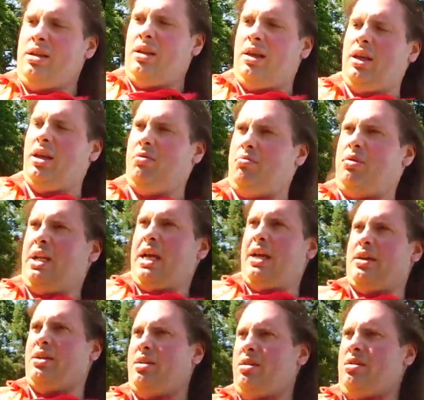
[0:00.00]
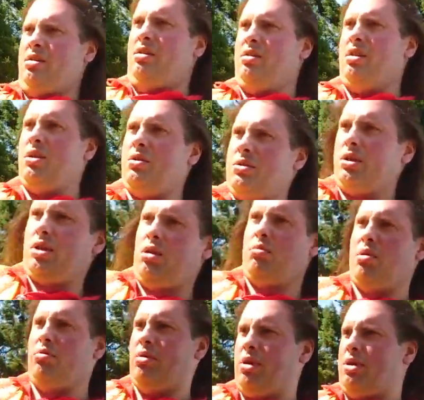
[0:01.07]
the plaque that also
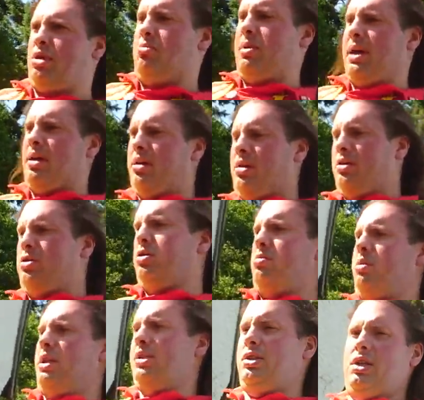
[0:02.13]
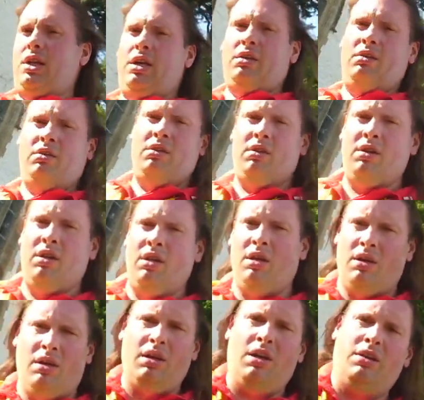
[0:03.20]
commemorates the battle that took place here
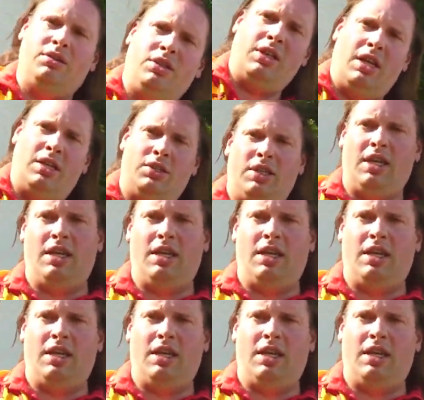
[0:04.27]
on today's